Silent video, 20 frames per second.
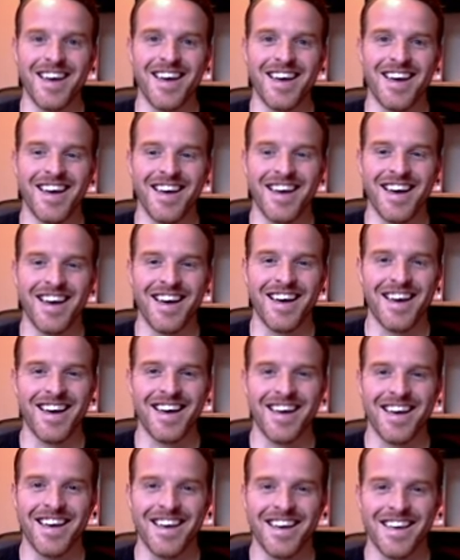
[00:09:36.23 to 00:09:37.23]

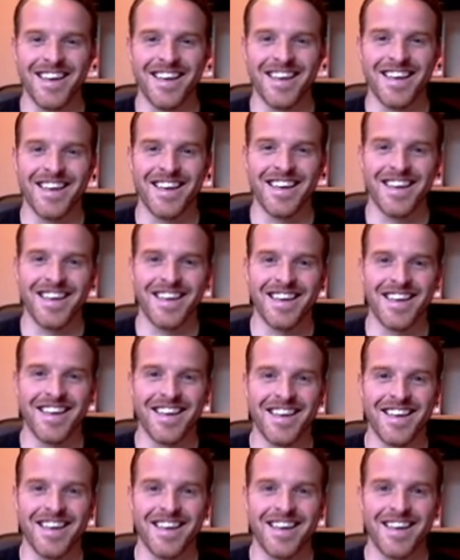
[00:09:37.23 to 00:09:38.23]

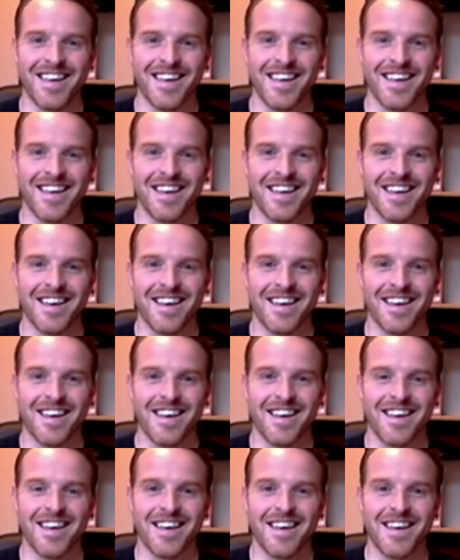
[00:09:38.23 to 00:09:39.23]

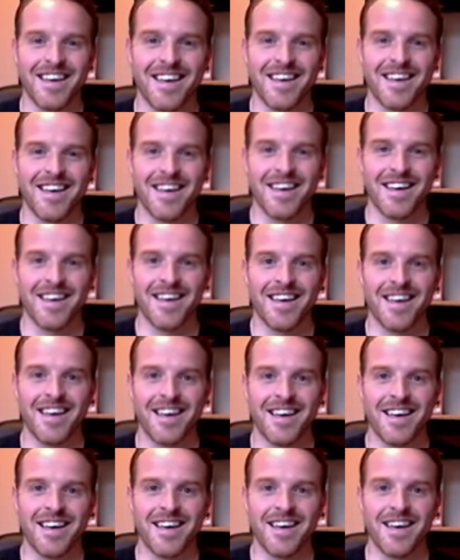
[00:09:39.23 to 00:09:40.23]

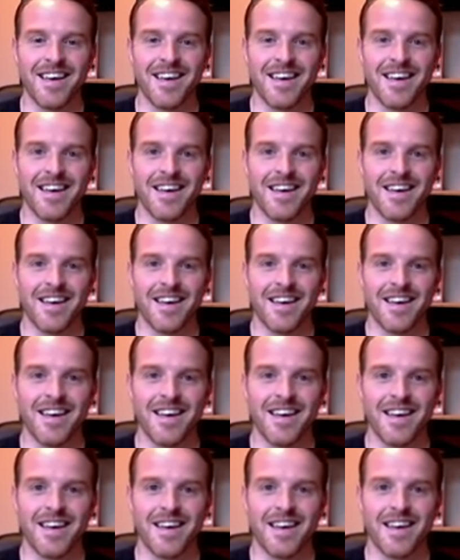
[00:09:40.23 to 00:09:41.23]

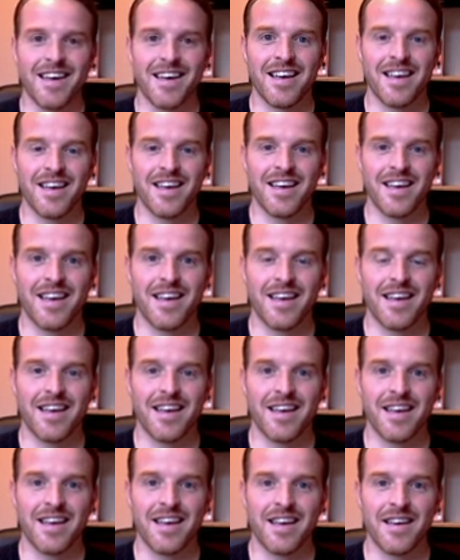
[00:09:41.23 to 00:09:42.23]

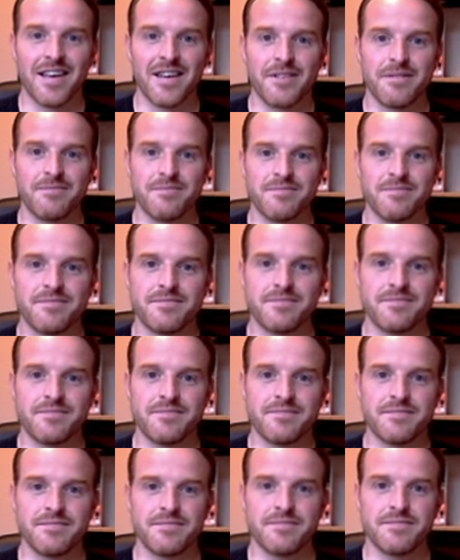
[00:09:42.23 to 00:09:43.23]

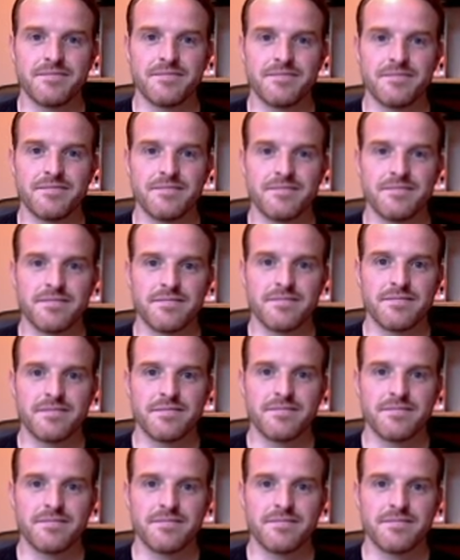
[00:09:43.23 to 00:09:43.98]
[no speech]